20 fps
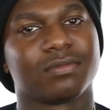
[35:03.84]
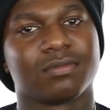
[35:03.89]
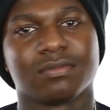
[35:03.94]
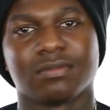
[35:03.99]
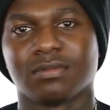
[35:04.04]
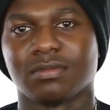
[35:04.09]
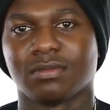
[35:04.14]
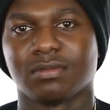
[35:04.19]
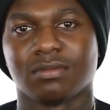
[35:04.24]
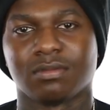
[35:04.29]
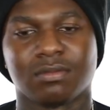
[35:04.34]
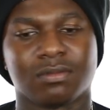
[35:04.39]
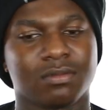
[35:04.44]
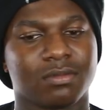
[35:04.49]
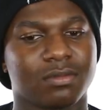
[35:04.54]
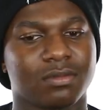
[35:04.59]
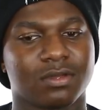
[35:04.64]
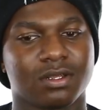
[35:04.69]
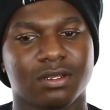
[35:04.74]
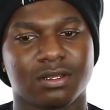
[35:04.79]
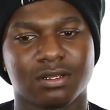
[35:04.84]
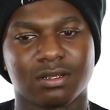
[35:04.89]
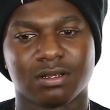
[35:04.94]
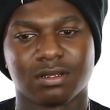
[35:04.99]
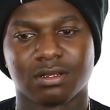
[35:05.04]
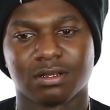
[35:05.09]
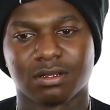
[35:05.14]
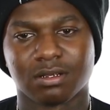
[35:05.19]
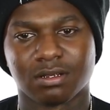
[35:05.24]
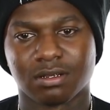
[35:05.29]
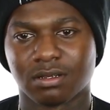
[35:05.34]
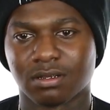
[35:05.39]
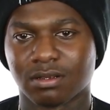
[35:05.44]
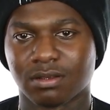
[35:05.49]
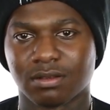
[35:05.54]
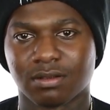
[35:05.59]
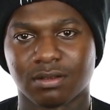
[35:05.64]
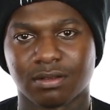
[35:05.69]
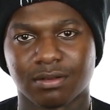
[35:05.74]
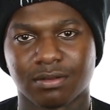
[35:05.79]

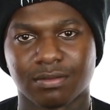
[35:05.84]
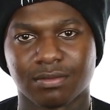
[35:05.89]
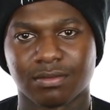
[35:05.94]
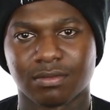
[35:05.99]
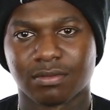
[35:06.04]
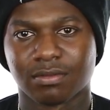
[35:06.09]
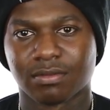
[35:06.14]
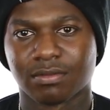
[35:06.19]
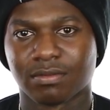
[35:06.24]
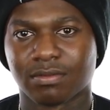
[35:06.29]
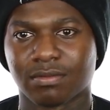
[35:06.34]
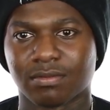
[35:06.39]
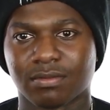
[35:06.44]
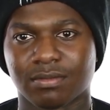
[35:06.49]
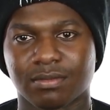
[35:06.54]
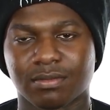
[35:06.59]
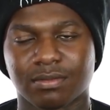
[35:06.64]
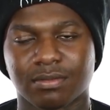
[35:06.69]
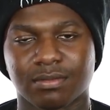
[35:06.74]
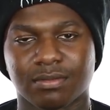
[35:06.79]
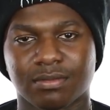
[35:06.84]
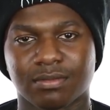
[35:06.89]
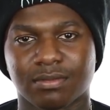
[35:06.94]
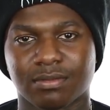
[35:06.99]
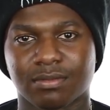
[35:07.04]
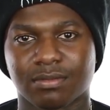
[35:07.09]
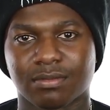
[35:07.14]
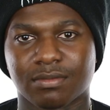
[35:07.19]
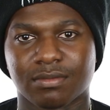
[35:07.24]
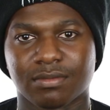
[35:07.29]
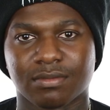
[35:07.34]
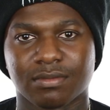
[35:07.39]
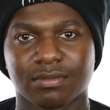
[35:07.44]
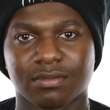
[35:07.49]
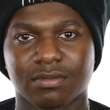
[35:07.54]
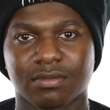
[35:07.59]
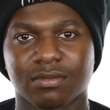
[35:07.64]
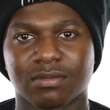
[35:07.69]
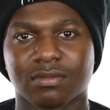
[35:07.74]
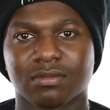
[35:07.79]

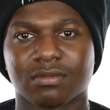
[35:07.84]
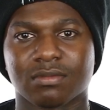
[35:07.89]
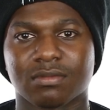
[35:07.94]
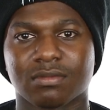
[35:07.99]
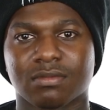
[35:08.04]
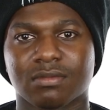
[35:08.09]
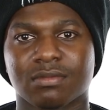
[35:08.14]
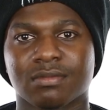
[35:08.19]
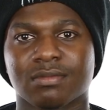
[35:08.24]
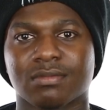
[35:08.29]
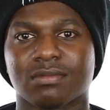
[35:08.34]
No one is speaking in this clip.